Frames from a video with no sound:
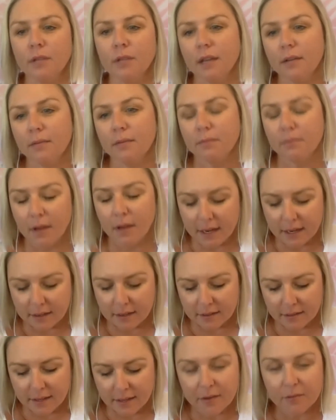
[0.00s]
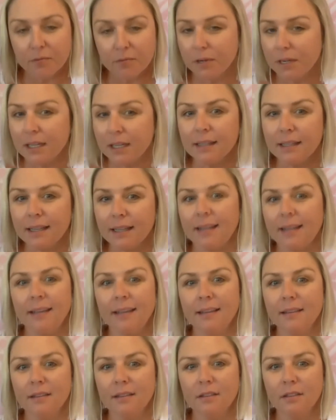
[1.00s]
They're
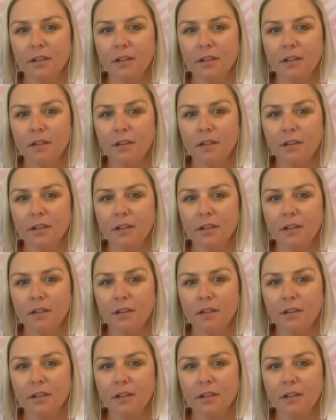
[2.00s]
really